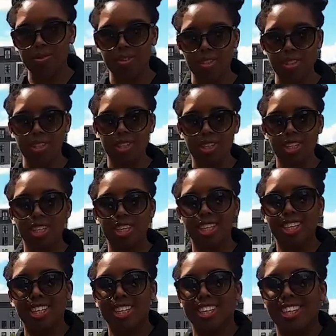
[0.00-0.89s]
What are your
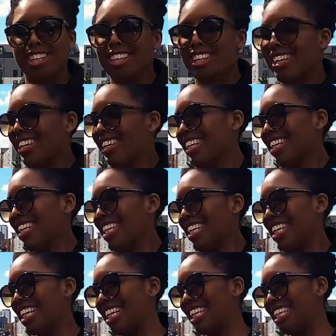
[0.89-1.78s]
first impressions
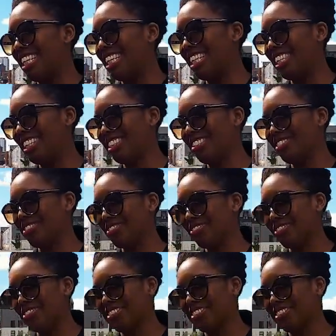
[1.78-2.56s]
of the scooter?